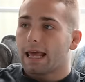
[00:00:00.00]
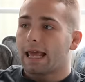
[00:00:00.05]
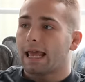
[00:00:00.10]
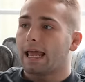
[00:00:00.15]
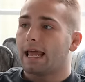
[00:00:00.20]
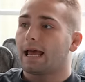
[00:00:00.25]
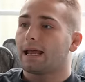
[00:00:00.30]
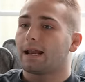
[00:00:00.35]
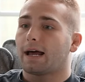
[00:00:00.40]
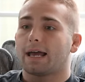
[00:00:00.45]

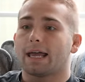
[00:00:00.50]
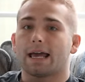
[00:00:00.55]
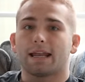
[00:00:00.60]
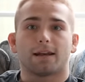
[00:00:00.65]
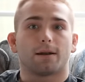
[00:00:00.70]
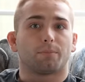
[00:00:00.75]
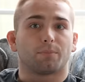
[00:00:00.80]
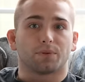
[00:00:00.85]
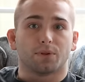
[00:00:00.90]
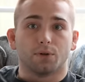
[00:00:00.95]
And I
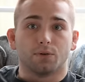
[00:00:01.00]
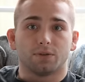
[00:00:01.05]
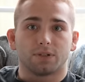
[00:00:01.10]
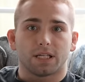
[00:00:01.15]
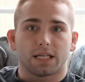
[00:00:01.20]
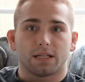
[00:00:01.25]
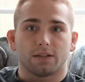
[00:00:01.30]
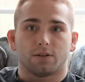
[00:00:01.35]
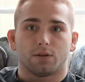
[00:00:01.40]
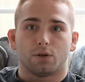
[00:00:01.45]
ended up
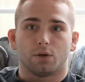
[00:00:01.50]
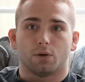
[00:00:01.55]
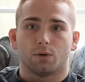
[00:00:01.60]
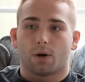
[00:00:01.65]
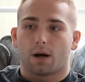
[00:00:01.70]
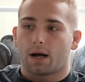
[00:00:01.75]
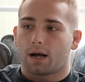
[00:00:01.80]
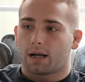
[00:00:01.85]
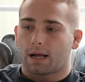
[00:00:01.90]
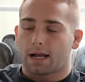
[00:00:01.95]
losing
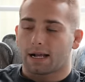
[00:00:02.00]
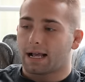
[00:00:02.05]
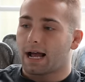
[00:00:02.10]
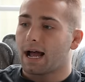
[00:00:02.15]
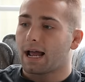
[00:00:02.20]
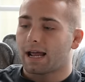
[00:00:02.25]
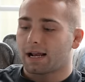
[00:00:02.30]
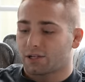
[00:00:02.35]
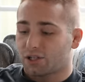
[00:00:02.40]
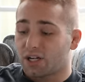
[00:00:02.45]
to a
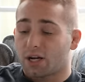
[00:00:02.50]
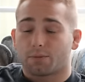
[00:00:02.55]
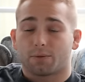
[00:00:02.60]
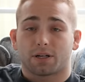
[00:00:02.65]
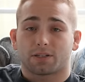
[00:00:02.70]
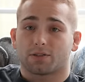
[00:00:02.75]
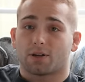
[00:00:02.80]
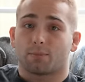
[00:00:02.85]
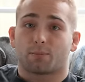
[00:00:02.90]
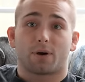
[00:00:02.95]
guy actually I
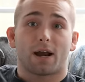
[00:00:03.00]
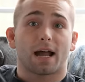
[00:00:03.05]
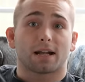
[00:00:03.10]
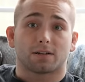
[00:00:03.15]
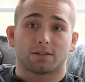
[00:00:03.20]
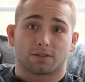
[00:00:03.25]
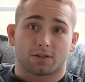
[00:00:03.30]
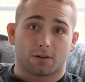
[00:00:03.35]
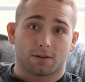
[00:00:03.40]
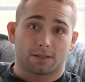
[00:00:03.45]
wrestle at
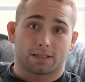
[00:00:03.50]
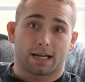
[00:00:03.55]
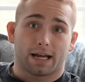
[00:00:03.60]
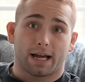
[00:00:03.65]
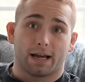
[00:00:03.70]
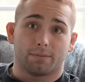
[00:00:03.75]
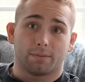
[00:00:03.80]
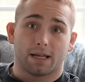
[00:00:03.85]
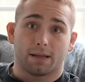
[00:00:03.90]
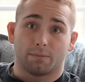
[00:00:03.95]
practice all the
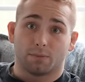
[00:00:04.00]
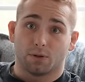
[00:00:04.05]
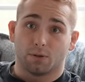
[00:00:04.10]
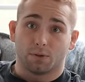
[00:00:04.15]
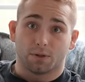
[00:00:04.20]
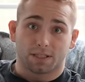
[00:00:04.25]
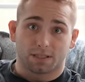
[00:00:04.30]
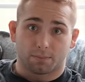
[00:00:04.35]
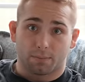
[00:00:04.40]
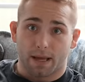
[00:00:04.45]
time named
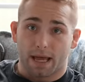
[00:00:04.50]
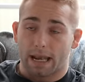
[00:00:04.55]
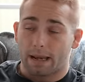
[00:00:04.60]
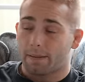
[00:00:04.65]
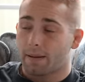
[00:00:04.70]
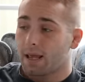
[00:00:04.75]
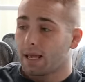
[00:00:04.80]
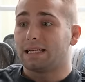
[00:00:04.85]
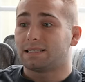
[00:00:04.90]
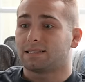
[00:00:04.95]
Lucas Ben.
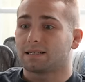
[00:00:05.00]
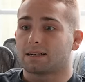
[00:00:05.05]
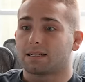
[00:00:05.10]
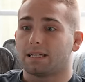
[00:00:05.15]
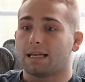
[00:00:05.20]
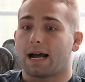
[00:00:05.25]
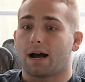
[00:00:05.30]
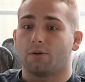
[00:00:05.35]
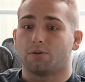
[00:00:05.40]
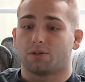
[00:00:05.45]

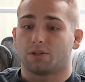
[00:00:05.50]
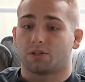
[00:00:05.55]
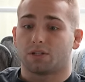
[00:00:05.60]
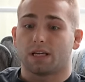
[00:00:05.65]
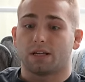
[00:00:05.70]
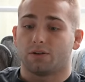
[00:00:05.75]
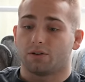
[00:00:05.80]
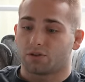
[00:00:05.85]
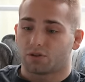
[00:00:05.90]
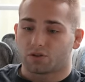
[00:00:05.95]
Basically, I was
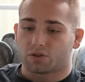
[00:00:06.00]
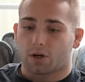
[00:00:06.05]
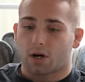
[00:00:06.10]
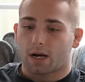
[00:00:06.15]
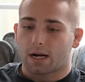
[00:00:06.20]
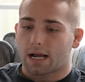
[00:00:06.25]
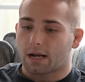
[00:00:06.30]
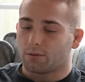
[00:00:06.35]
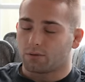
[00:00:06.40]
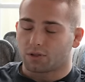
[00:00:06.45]
just in
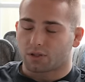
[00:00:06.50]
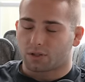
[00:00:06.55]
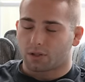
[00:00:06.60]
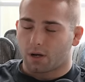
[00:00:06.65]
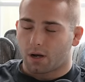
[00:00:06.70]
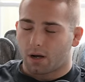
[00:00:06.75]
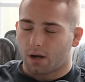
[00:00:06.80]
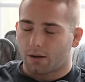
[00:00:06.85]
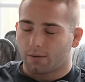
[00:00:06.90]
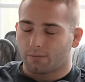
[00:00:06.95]
distraught. I was just
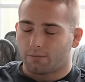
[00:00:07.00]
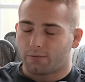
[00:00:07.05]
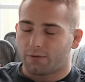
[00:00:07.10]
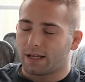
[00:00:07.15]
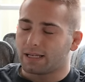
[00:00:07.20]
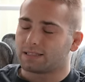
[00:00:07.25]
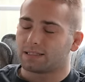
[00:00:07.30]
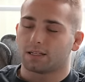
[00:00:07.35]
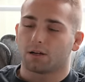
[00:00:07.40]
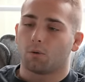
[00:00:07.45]

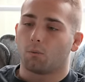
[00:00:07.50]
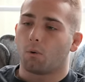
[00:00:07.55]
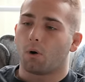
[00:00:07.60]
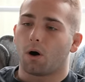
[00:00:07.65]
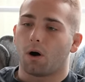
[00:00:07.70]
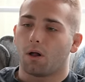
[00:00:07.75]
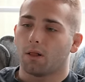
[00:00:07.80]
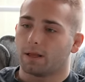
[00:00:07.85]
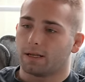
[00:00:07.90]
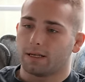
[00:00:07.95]
facing a
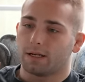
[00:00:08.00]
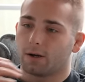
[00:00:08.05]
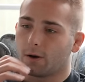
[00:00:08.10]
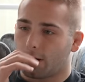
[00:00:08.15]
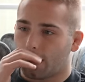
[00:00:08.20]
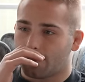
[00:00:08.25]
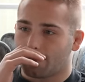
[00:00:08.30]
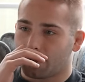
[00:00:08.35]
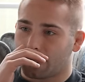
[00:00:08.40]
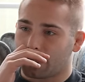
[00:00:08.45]
wall. And you know,
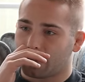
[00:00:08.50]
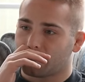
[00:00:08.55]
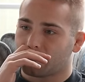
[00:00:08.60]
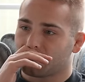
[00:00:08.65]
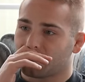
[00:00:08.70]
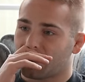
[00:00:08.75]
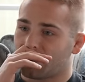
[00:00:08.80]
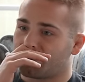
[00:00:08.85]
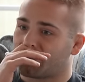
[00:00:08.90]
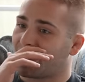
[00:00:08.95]
I'm like,
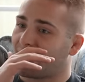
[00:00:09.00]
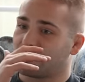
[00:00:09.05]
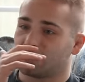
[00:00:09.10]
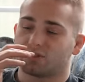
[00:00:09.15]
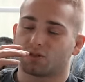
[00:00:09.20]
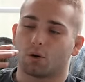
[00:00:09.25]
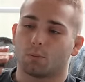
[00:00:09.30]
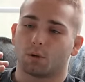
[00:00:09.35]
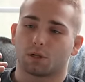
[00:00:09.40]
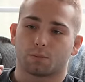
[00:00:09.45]
I'm probably
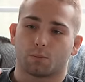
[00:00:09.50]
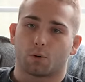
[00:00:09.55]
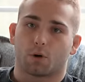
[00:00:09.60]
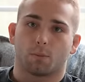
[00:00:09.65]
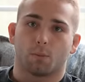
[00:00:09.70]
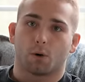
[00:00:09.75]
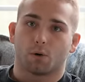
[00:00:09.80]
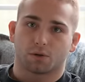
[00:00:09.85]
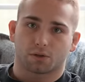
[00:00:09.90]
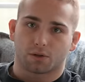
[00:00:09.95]
so much more
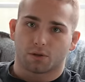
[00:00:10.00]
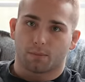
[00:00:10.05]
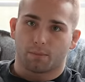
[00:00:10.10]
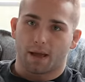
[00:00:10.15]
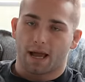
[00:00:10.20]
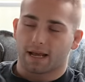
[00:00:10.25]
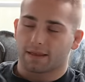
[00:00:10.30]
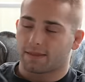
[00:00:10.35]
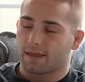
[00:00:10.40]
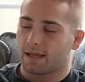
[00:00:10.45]
emotional
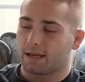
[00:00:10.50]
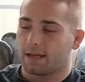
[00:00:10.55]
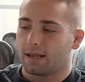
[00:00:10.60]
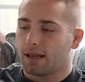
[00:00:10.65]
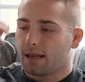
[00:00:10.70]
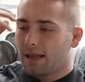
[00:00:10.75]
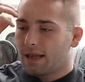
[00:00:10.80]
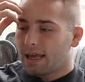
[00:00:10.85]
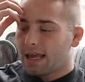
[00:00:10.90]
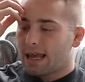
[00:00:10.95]
back then.
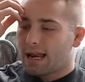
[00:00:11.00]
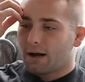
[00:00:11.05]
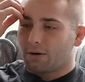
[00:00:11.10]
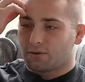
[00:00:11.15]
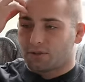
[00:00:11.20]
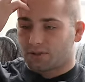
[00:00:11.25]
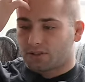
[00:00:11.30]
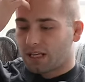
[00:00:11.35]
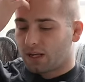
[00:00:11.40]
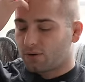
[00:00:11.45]
And I
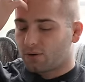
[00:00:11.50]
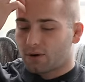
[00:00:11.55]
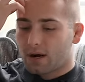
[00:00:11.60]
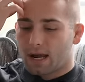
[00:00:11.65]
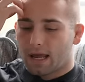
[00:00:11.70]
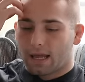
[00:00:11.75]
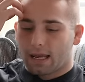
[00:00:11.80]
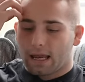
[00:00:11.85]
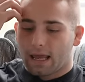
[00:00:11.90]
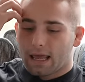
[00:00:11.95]
was just like
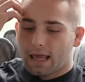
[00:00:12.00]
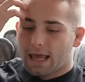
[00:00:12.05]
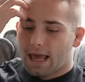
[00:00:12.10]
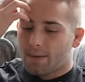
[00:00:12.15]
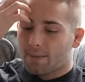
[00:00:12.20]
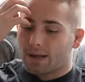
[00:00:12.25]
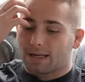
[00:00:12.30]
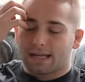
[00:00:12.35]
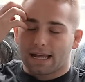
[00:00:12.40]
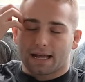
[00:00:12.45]
crying.
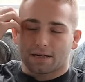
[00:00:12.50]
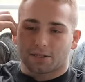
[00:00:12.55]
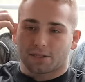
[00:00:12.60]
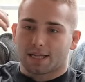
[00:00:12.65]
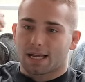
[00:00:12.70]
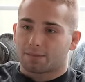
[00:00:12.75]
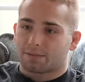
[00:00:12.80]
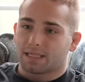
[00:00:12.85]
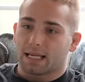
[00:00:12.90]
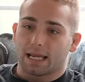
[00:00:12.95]
And my dad
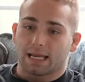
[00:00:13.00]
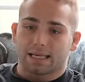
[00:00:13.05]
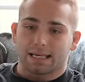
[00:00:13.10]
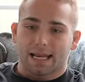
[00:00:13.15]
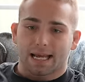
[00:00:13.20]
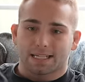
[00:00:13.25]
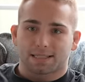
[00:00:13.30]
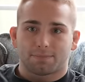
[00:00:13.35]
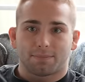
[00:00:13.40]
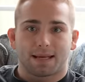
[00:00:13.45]
just kept saying,
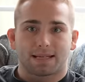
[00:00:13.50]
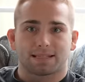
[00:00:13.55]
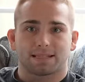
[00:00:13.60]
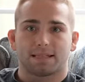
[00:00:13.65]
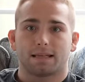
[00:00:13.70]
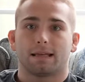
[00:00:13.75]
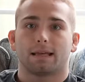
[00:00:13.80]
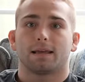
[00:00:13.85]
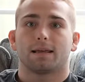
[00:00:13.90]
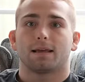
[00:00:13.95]
next best
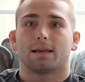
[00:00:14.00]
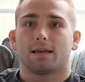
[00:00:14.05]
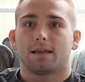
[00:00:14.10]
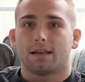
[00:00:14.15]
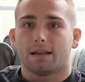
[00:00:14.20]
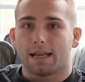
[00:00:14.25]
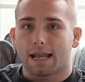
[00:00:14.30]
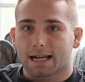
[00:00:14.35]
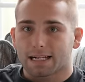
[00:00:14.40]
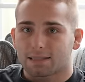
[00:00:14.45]
thing,
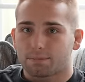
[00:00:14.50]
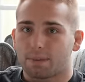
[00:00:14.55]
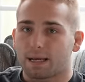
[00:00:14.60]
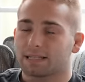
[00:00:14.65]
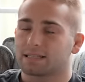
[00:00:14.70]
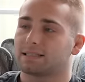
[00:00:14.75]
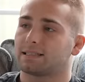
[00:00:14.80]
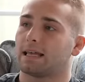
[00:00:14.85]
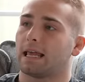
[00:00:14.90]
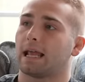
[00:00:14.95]
next
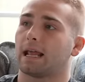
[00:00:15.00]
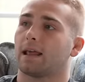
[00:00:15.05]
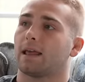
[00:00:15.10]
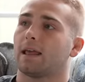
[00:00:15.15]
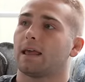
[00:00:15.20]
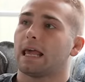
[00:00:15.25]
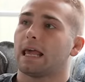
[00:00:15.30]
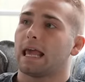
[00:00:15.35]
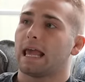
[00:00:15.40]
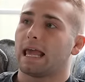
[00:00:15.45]
best thing.
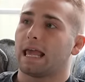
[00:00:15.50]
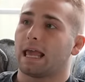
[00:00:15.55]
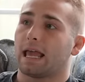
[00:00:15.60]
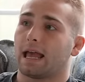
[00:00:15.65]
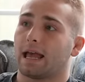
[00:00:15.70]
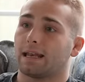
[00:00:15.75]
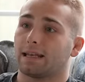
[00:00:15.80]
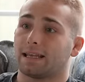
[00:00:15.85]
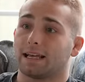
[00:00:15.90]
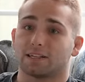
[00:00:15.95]

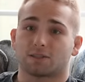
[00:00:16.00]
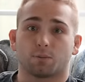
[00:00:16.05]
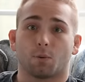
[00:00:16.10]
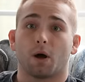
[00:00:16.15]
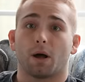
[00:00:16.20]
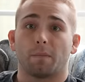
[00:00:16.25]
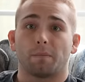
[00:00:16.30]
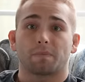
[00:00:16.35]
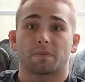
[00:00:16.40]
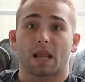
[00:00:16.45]
And guess
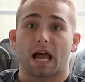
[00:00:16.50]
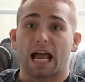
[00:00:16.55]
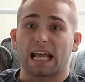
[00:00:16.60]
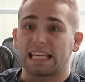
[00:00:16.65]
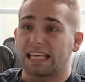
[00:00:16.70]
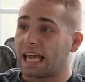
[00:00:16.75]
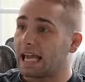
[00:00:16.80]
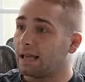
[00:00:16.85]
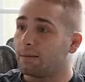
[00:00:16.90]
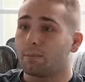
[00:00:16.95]
what?
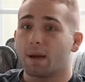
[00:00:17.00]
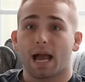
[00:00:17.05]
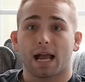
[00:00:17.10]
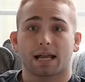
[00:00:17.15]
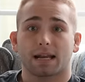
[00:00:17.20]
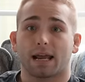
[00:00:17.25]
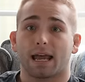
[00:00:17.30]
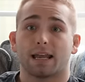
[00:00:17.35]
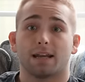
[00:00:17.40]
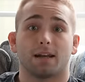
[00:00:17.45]
I came
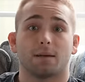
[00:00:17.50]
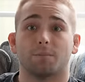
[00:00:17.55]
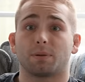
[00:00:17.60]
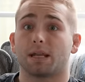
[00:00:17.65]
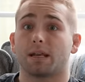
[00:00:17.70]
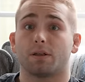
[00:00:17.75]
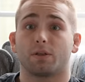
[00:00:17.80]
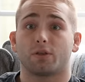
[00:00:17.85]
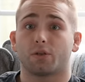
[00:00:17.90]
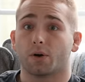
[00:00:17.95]
back and I ended up
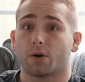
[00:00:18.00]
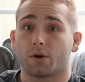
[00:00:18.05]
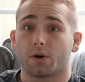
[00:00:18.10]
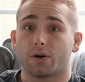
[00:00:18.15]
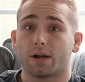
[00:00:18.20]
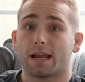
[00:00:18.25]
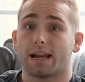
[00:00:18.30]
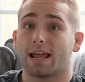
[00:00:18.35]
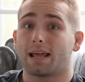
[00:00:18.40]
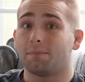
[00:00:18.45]
getting
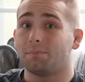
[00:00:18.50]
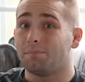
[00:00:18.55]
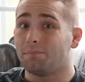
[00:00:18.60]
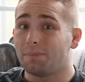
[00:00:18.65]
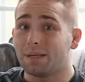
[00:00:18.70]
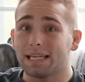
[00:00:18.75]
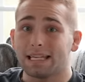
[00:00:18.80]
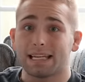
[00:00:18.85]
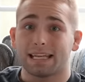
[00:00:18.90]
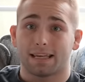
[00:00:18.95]
third and I
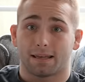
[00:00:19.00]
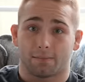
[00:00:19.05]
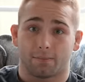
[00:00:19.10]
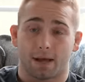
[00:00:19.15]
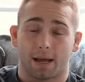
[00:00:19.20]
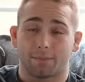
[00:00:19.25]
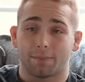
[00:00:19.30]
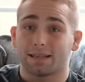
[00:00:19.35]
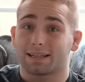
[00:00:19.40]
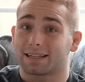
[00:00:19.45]
beat him.
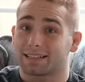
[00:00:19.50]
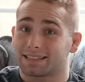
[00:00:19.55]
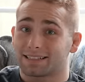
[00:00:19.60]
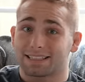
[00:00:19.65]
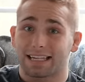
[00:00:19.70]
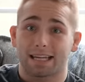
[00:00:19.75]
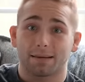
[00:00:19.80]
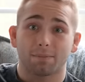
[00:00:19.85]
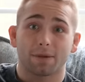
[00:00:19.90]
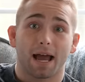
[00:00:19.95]
I beat that
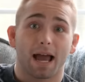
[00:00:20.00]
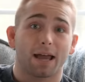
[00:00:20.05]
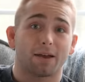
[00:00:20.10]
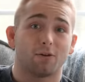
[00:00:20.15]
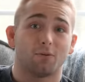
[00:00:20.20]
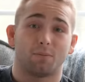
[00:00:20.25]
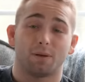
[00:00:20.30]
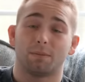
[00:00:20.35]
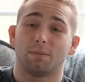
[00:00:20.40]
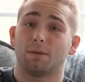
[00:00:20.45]
same guy
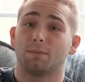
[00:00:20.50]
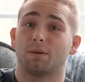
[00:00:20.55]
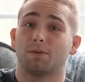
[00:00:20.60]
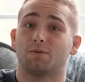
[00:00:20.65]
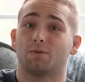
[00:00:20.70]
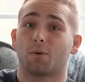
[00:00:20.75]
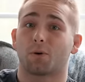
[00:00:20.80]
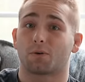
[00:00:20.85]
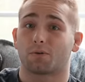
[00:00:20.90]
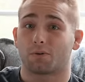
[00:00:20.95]
who beat me
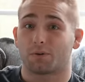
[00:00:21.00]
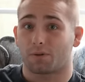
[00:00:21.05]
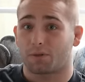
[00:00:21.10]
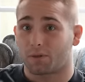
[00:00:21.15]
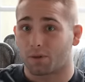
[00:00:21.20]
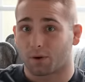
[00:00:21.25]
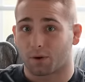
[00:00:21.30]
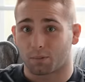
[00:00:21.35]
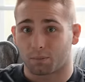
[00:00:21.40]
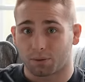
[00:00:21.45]
before for
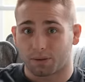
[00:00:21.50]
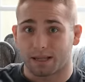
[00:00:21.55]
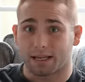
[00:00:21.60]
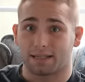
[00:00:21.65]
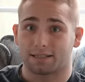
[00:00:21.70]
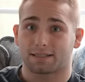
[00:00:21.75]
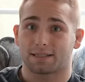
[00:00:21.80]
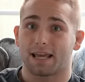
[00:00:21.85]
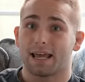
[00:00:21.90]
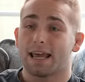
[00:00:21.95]
third
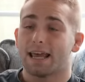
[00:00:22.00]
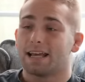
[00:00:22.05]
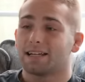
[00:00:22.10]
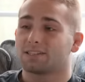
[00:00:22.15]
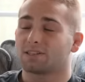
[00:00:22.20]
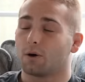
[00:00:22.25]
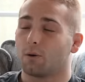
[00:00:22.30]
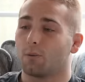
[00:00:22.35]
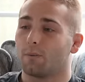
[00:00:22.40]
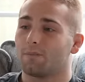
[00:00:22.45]
place.
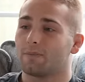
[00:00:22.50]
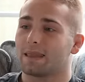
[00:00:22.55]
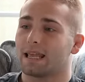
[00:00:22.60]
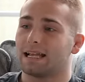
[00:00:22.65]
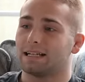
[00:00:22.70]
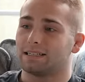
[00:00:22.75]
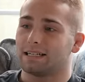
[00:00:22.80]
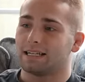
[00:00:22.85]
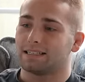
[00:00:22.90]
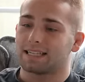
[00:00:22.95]
So
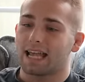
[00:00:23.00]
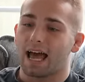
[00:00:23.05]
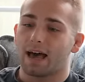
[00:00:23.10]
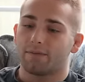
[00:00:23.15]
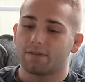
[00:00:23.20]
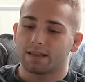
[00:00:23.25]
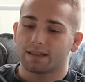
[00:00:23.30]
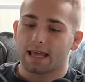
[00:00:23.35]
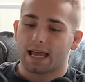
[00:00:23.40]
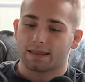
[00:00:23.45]
it's
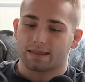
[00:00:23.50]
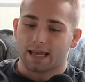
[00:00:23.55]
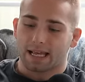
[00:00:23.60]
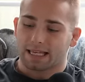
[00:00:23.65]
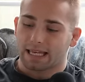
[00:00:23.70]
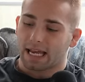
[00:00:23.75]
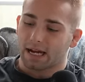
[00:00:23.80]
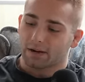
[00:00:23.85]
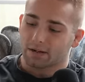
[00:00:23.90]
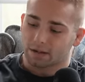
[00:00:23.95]
having
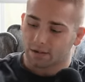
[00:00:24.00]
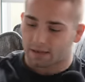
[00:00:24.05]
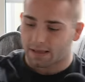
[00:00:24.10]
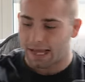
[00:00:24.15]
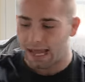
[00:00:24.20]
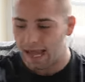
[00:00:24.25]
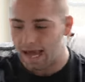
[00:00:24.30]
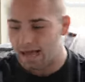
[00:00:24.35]
that character and that